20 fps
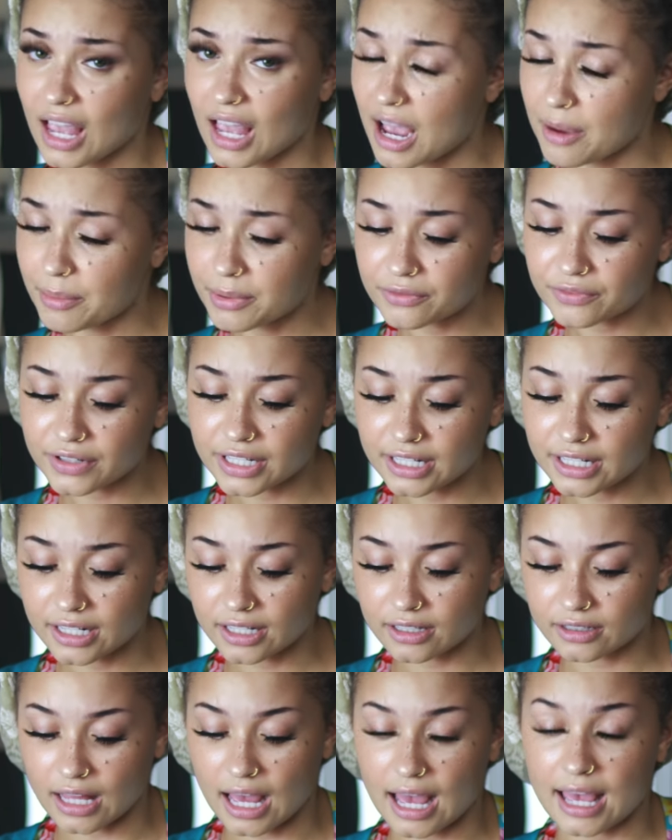I've been
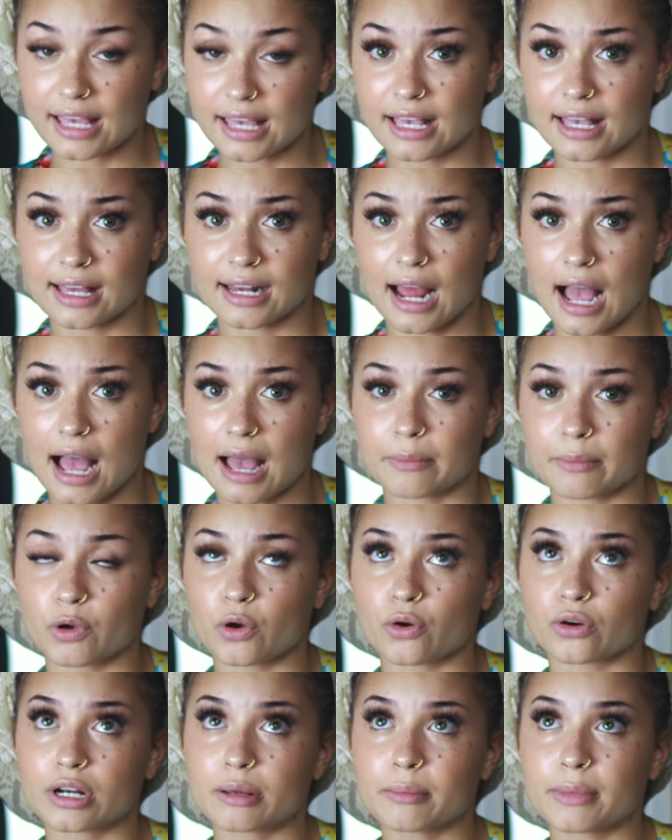reading a lot and I'm
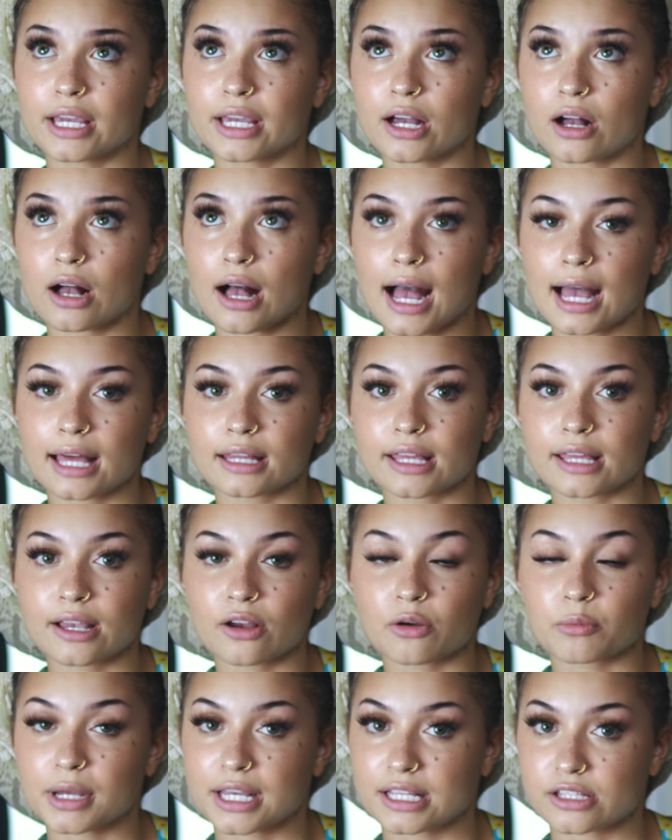going to make a highlight
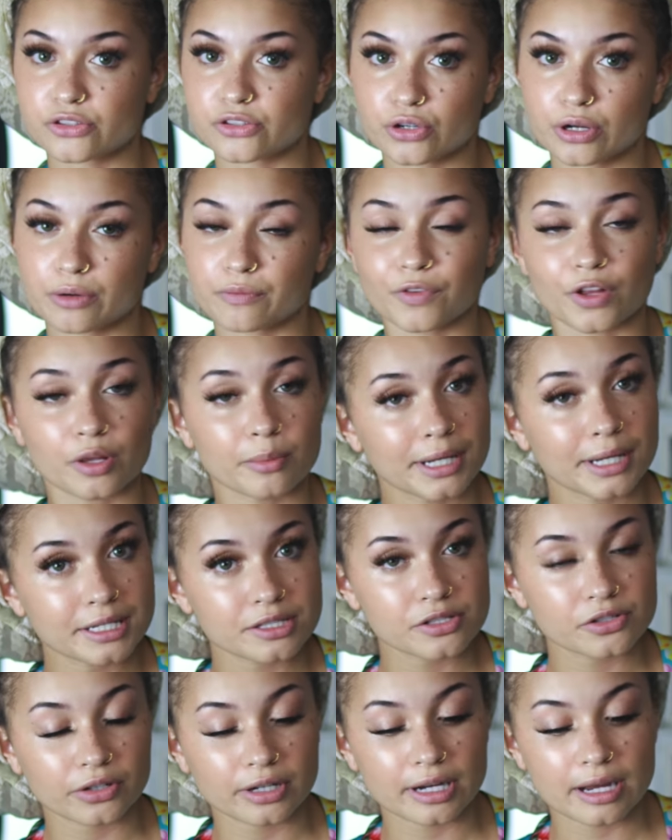on my Instagram. Follow my
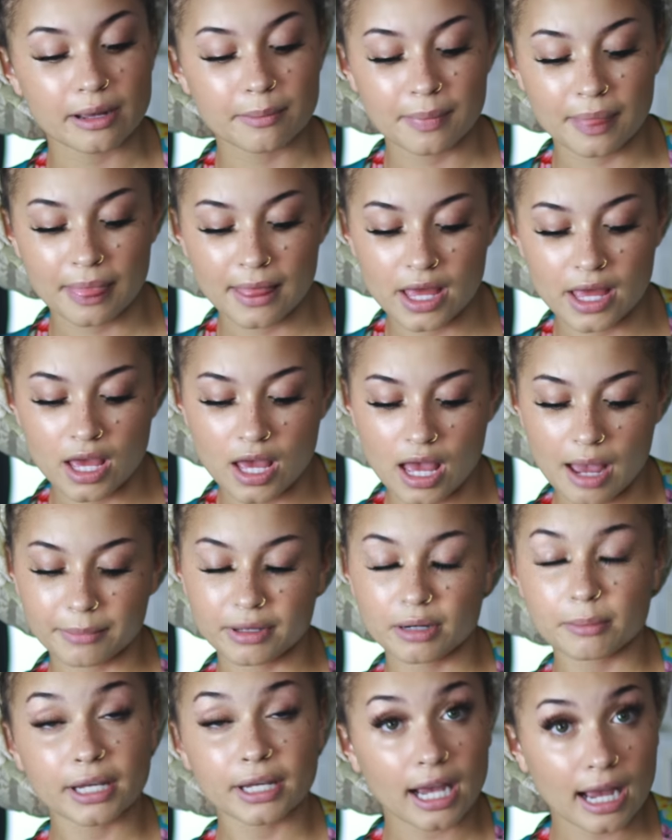Instagram. I'm
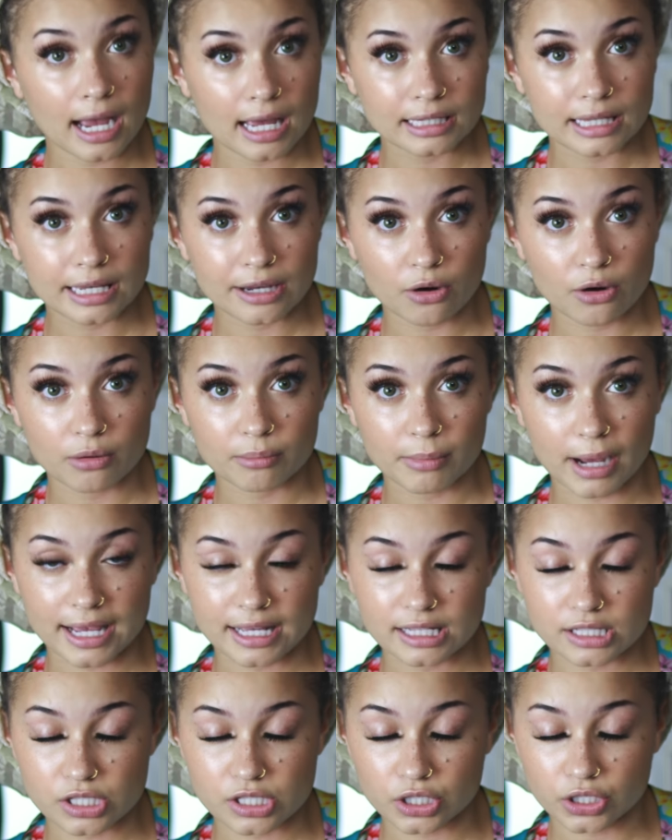going to make a highlight on my
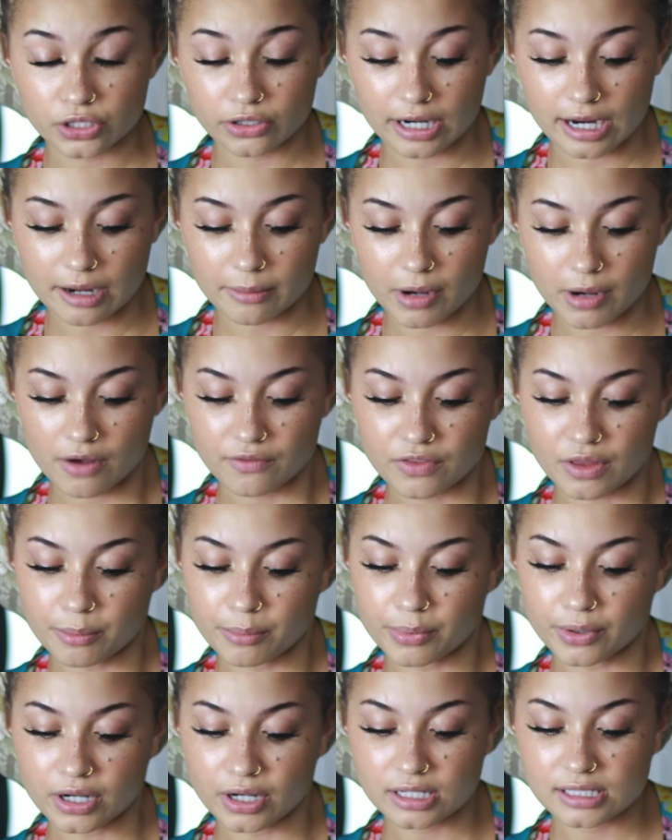Instagram of the
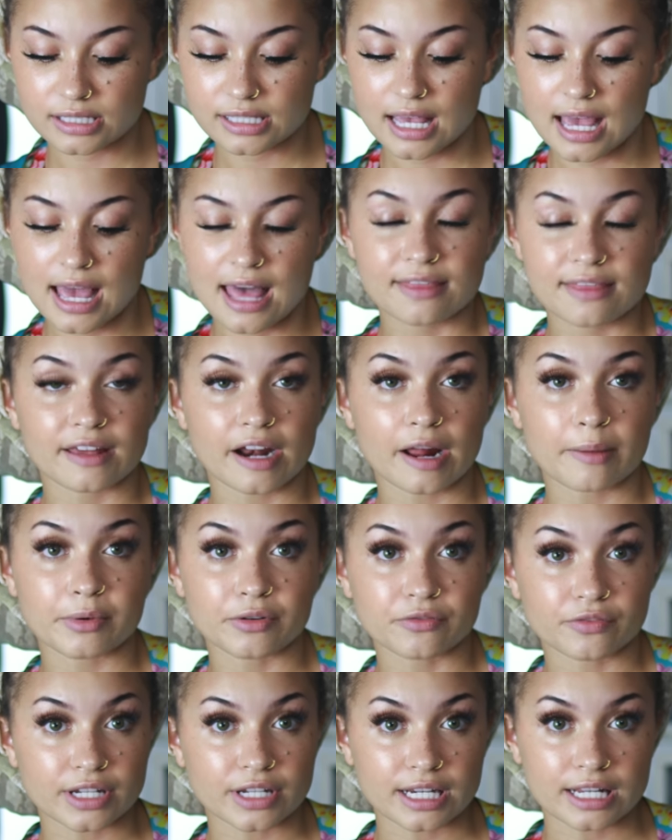books that I've
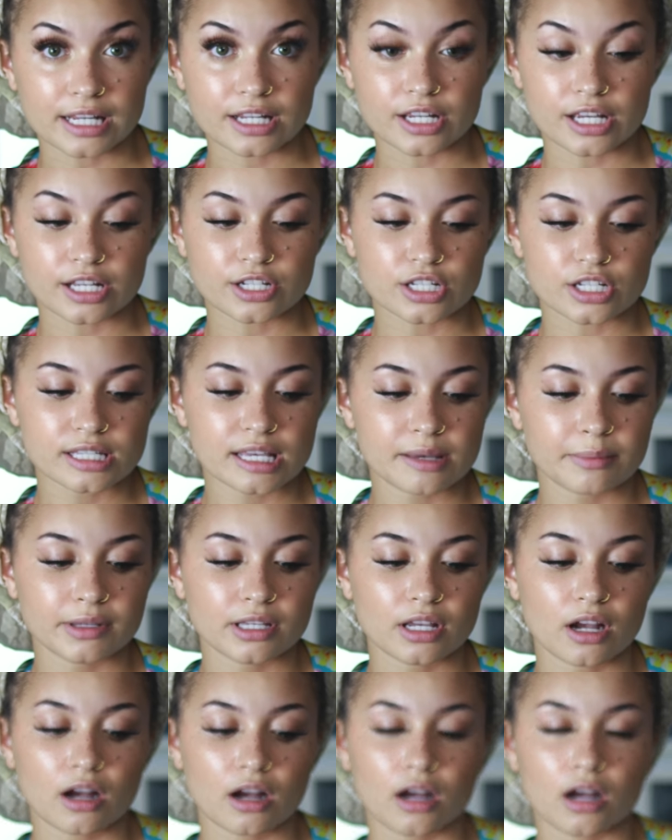been reading and just
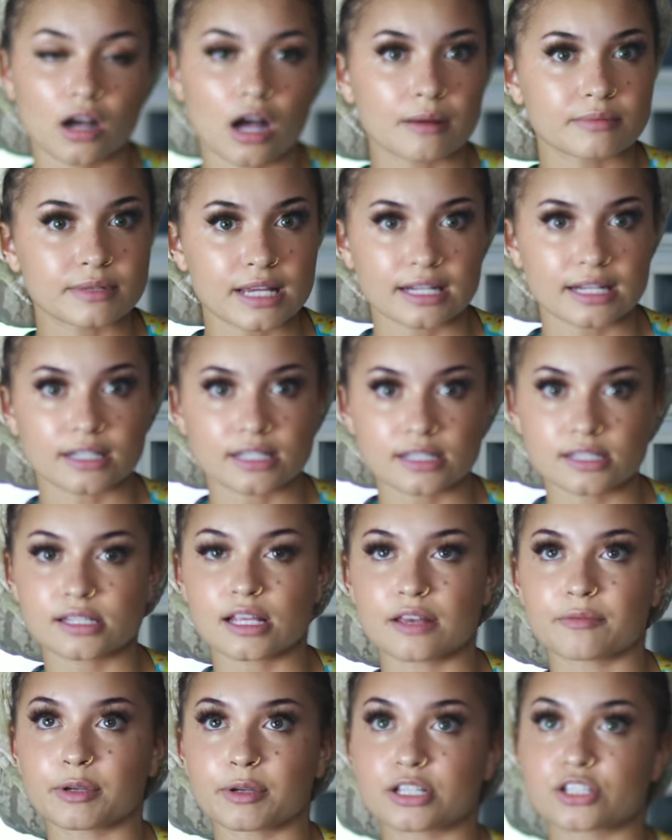keeping y'all updated and
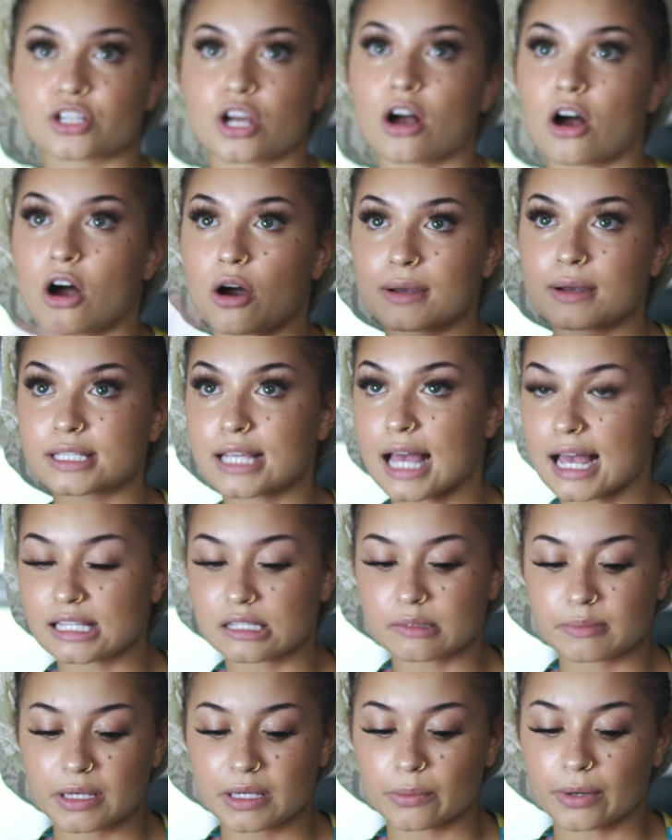stuff because y'all always
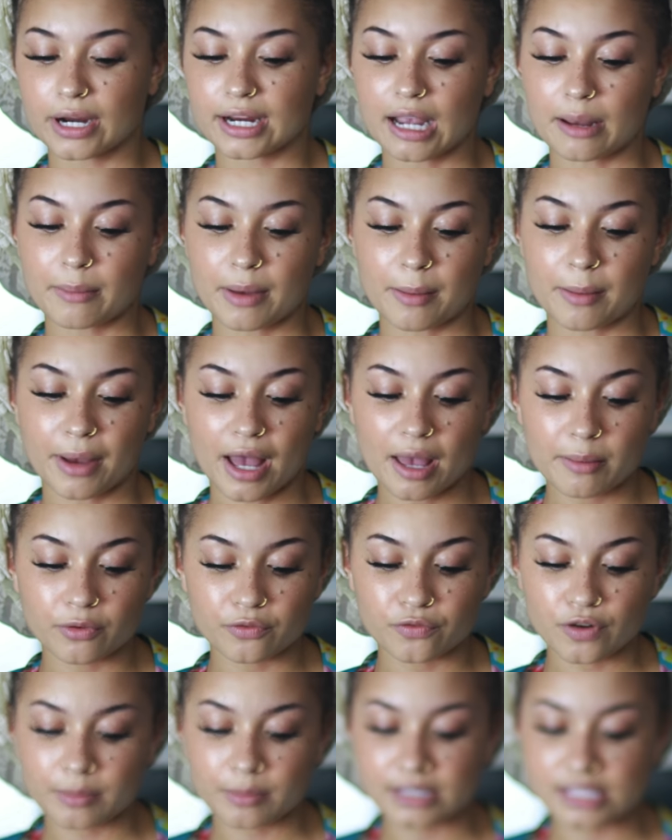ask me where I got my Bible
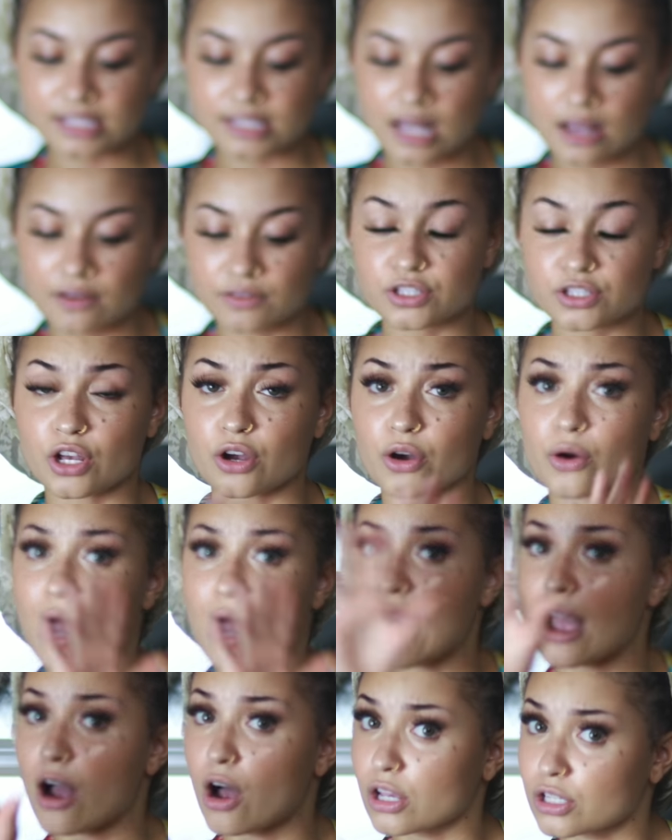from and stuff. So
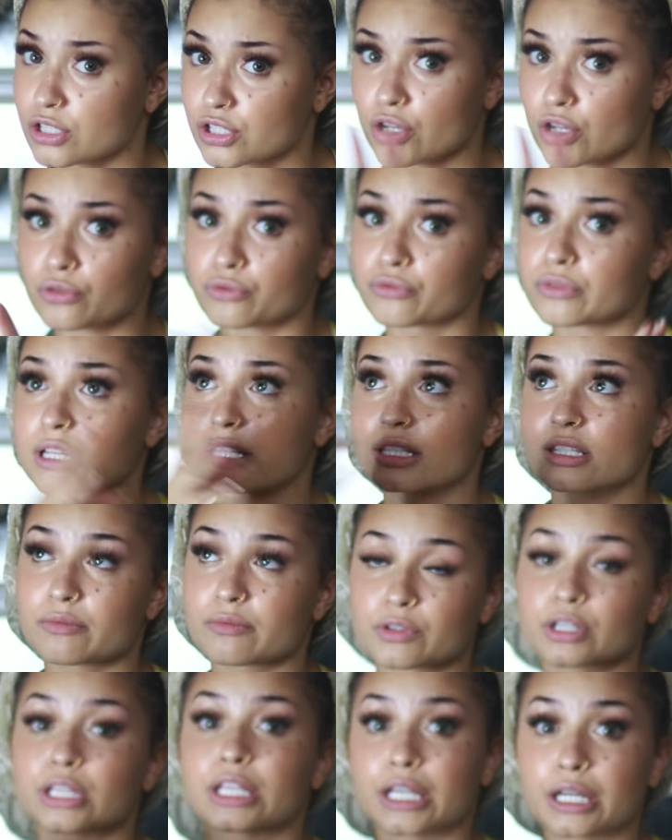I also read some
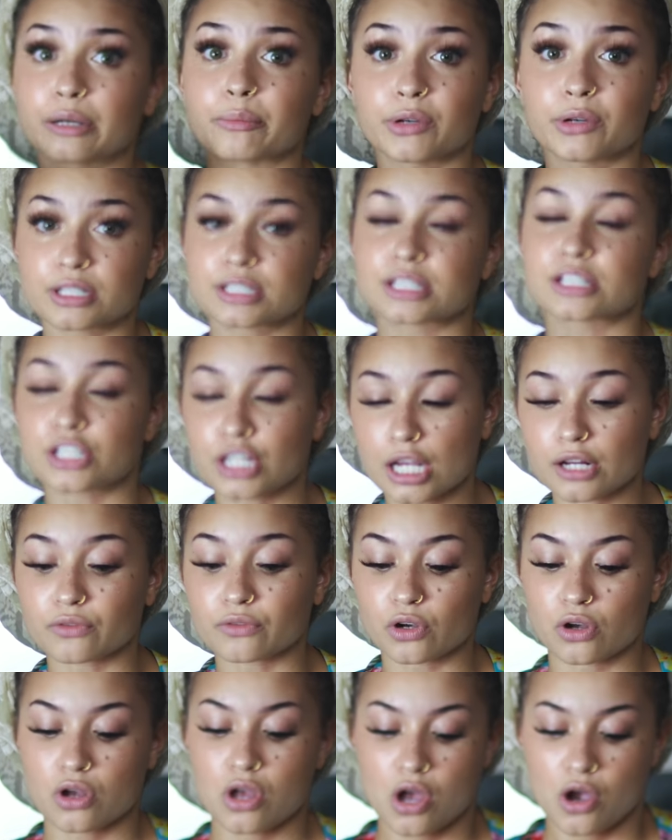really good books in general,